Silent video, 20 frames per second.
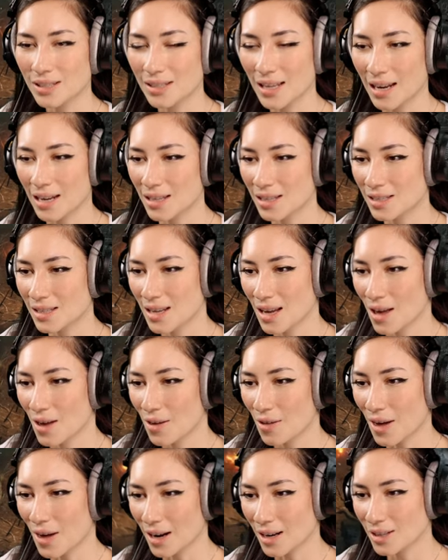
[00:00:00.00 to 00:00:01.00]
That is,
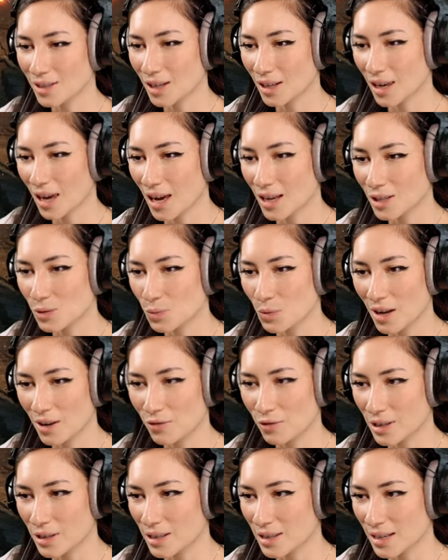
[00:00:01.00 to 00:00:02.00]
that is the case with
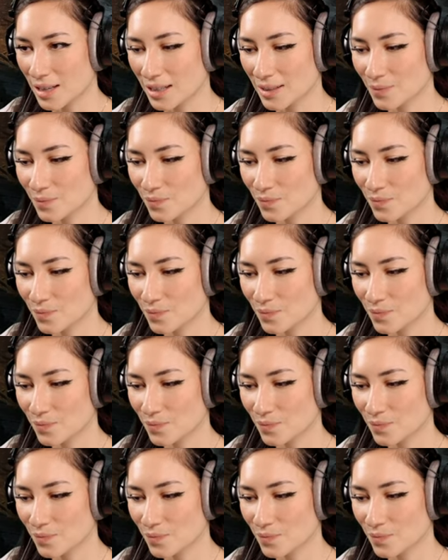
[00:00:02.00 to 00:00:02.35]
everything.